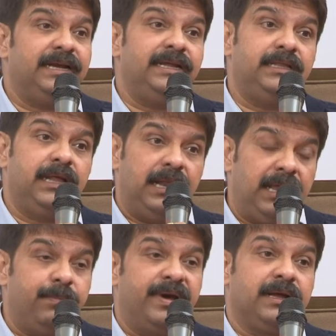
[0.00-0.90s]
the
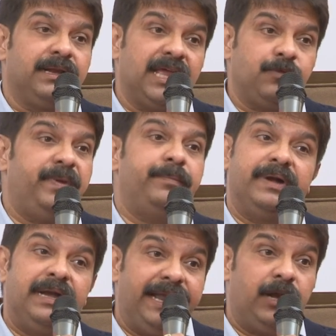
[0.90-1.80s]
labor class
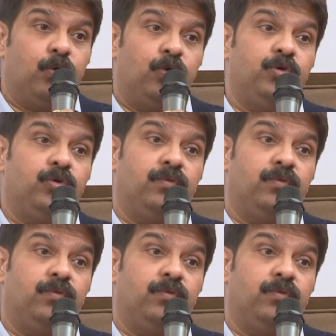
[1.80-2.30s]
people they don't know